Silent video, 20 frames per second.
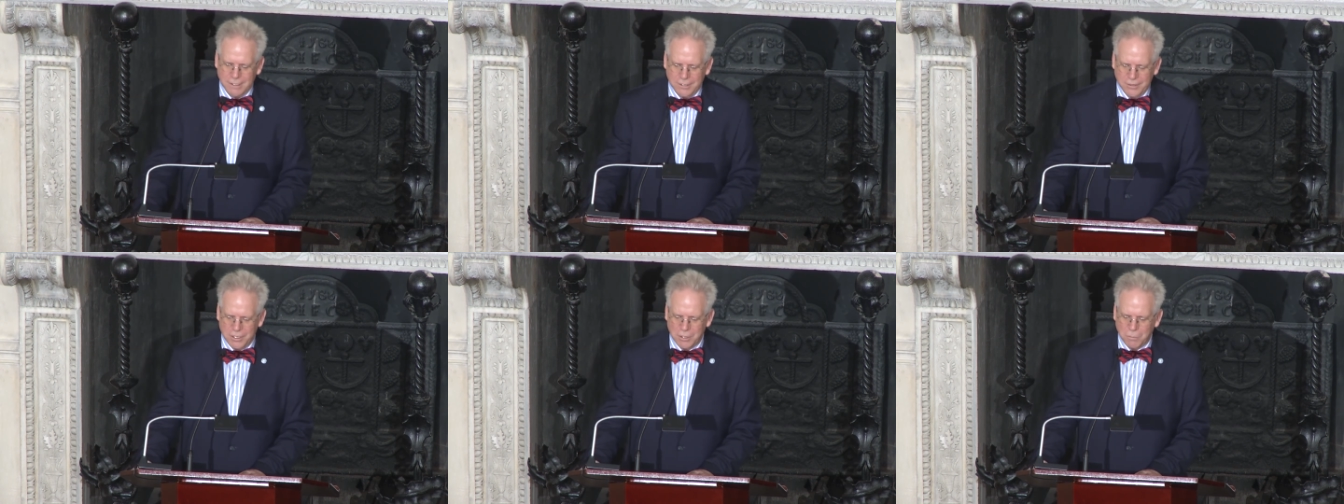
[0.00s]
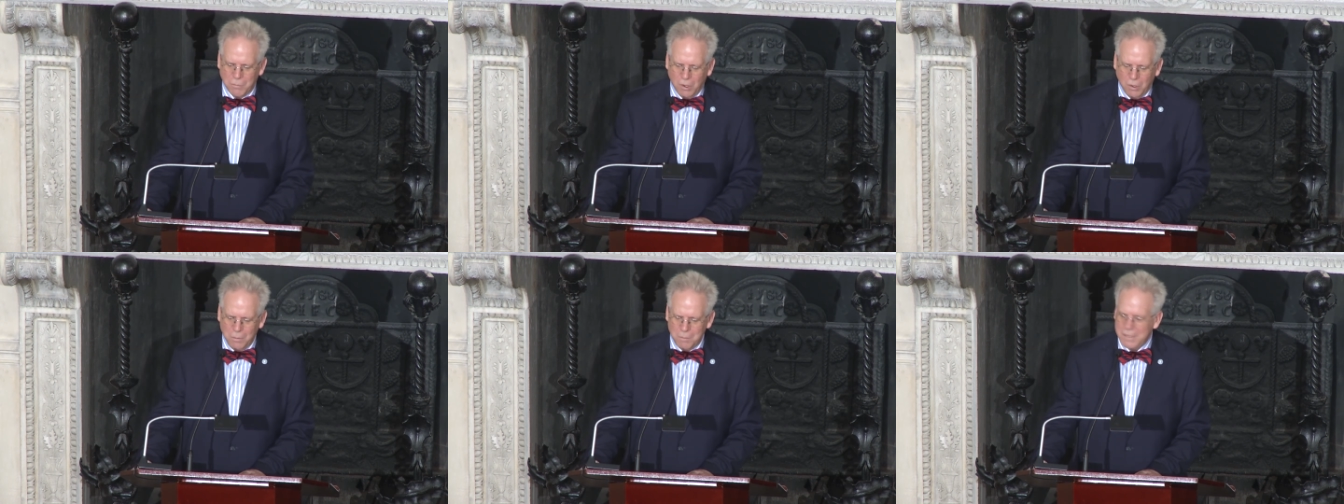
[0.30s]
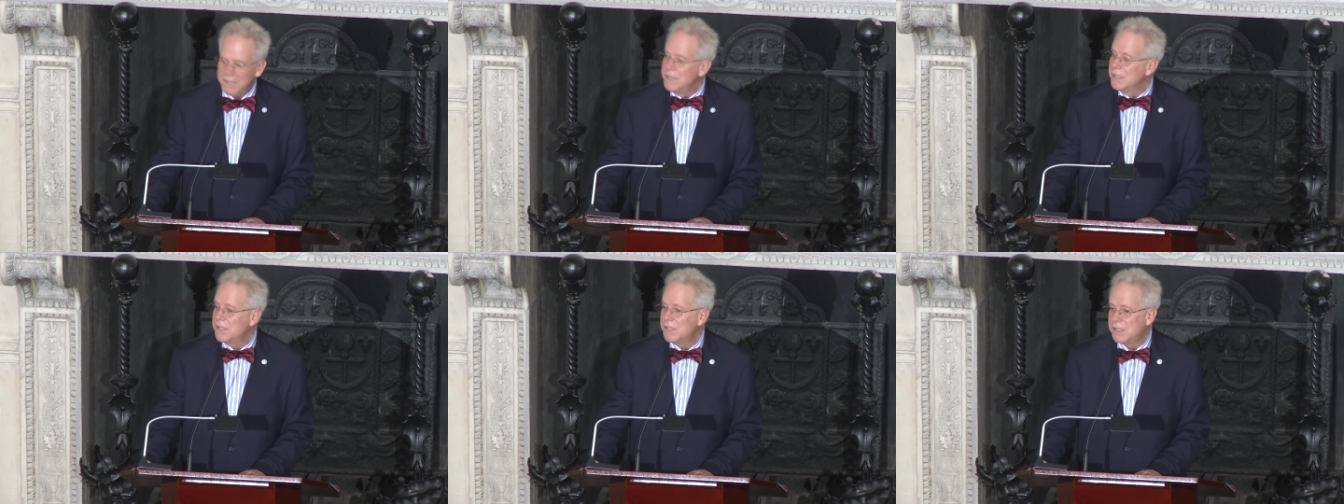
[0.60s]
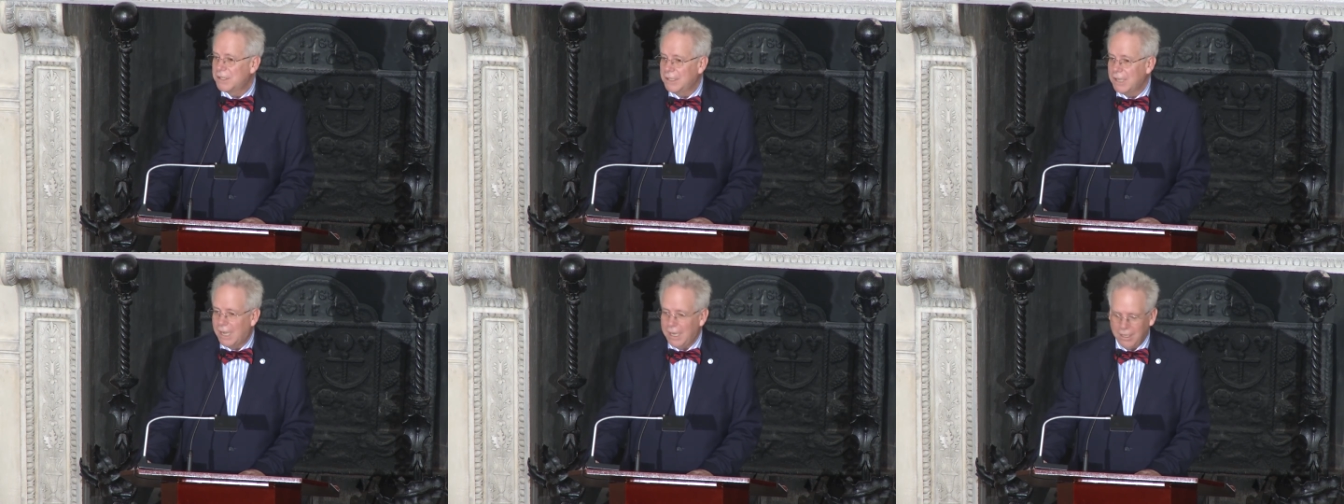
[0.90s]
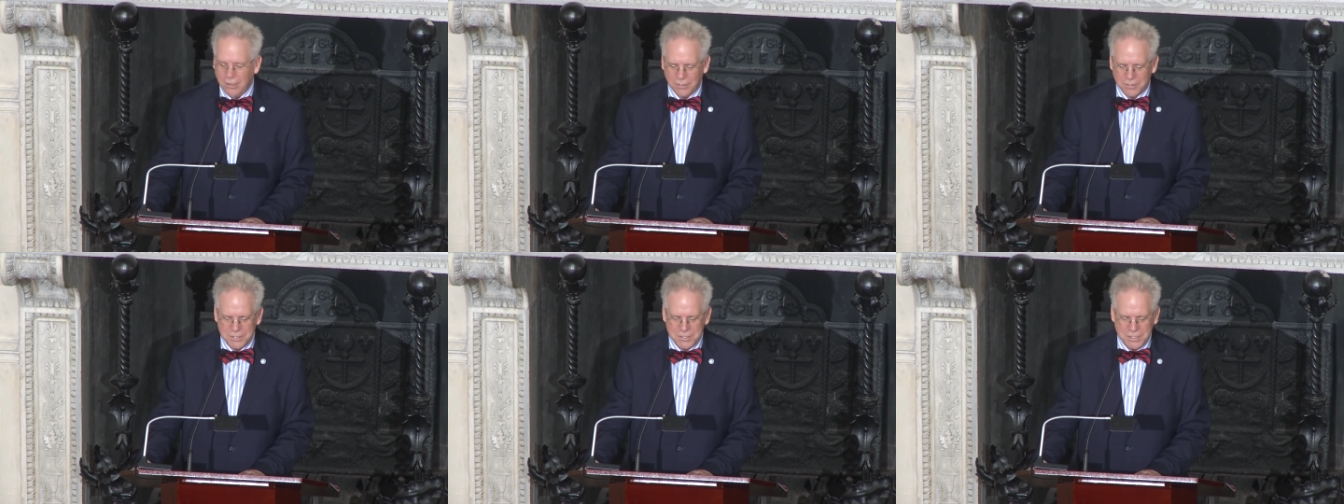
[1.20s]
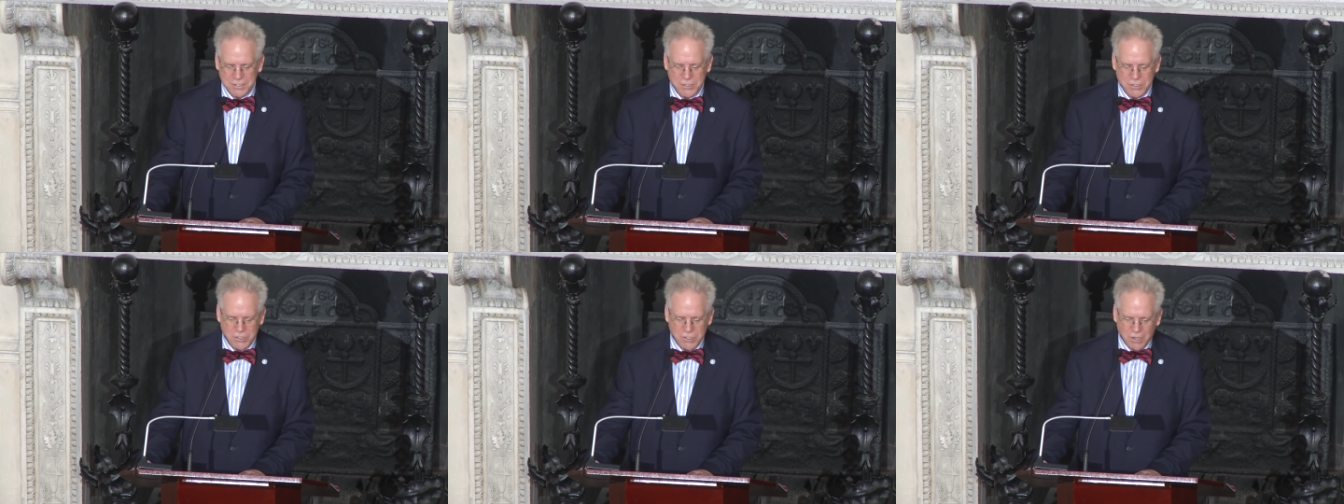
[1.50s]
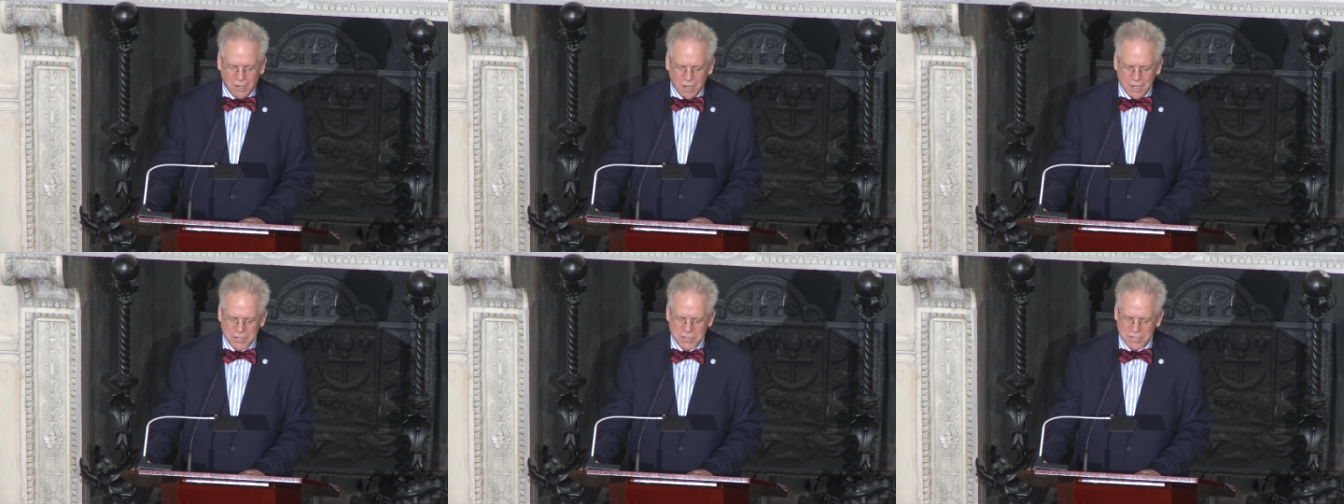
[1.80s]
The moment Schuyler
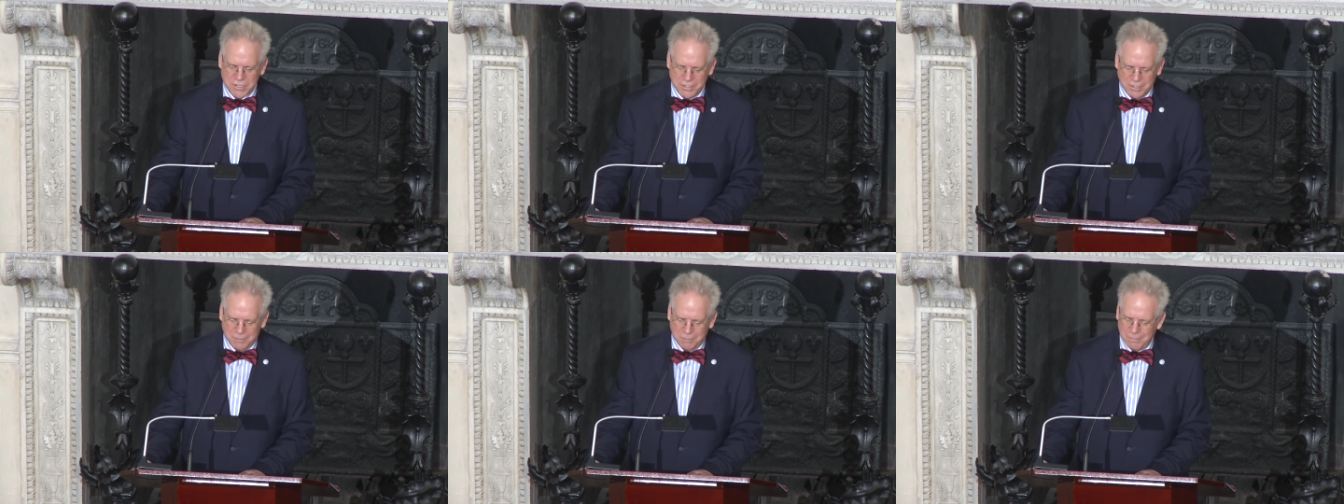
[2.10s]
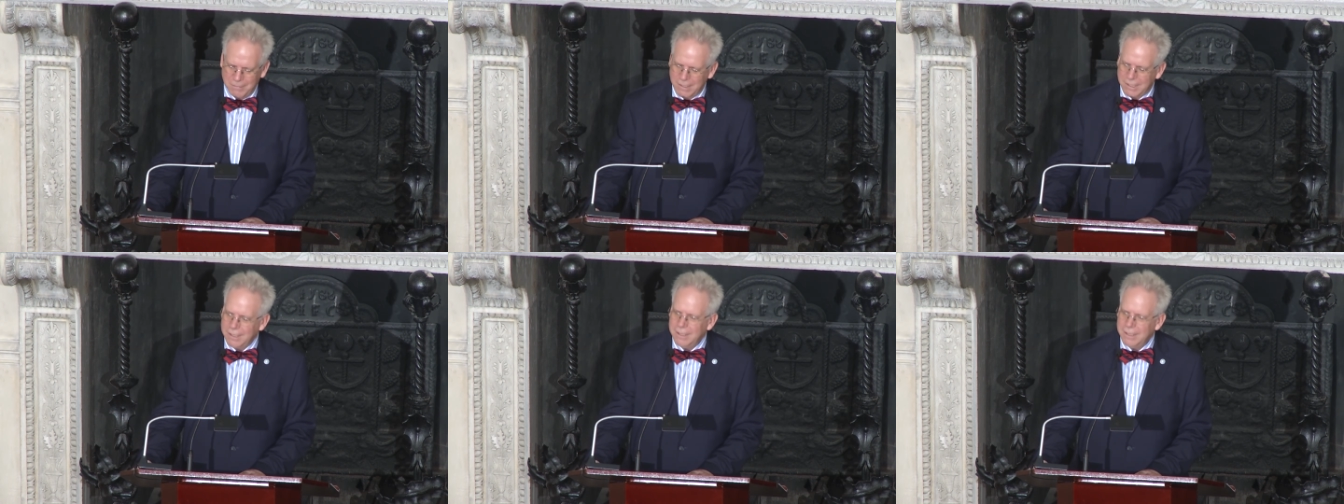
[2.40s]
discharged them,